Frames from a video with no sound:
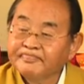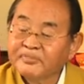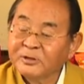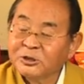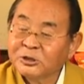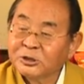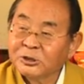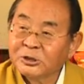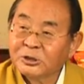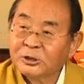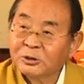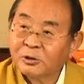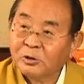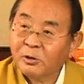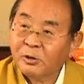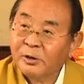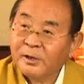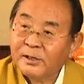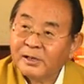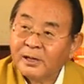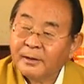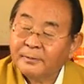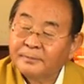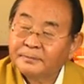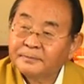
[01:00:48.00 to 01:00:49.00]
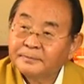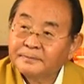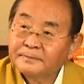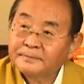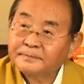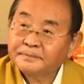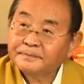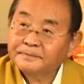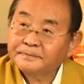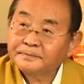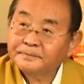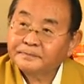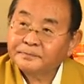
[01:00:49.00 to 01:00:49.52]
destroy them.
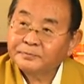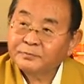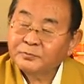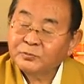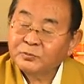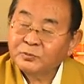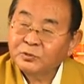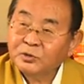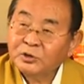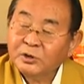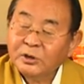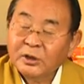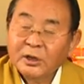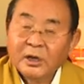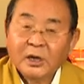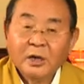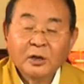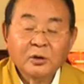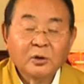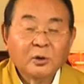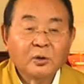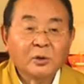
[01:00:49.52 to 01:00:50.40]
And